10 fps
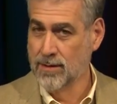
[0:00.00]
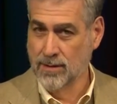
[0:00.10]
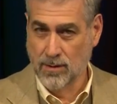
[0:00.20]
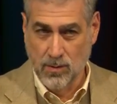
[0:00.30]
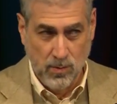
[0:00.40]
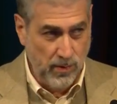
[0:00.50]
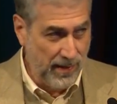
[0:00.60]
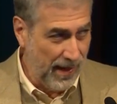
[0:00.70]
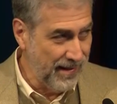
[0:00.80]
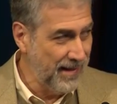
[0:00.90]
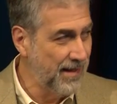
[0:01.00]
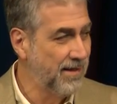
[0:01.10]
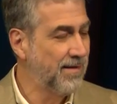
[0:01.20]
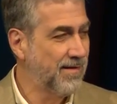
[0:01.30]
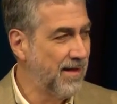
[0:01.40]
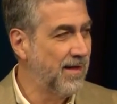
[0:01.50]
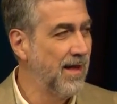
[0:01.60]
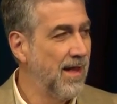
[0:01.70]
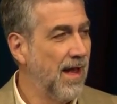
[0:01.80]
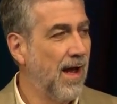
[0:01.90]
So the idea is that
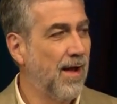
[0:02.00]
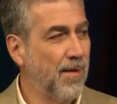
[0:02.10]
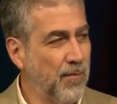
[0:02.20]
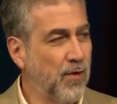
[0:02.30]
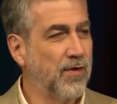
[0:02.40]
you